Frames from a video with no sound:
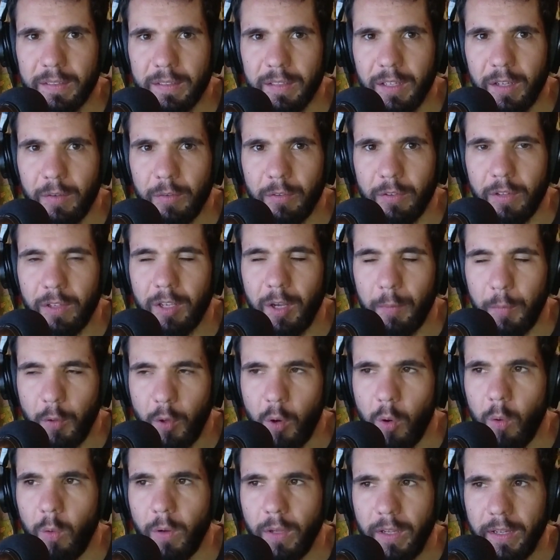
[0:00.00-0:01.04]
I was like, I'm
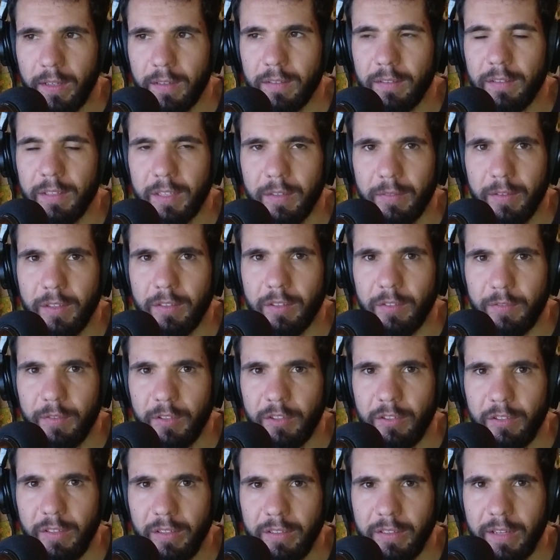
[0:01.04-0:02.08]
calling it, TV is
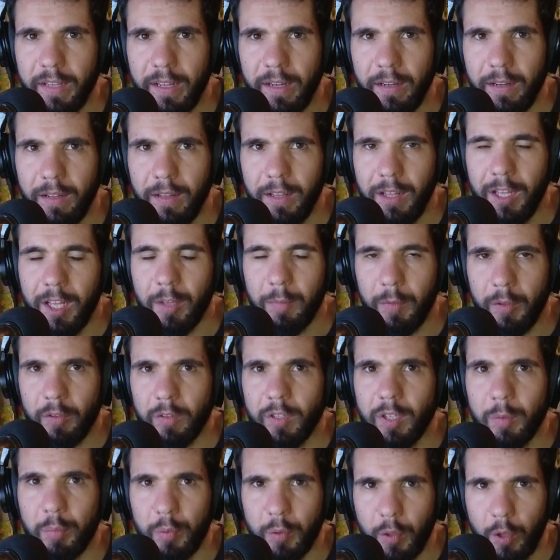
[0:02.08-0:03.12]
officially dead. Because
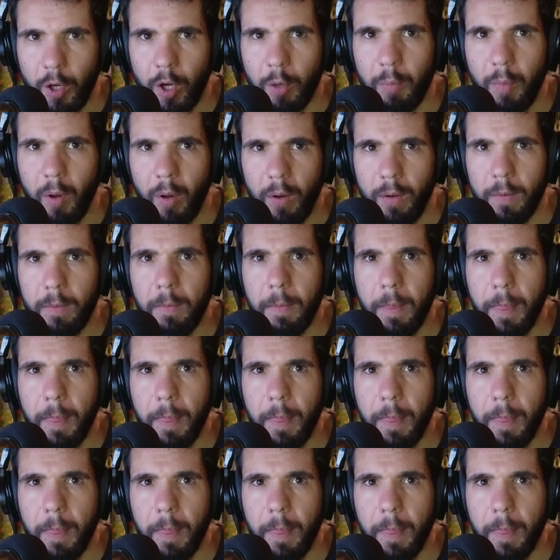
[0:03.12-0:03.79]
on the promo,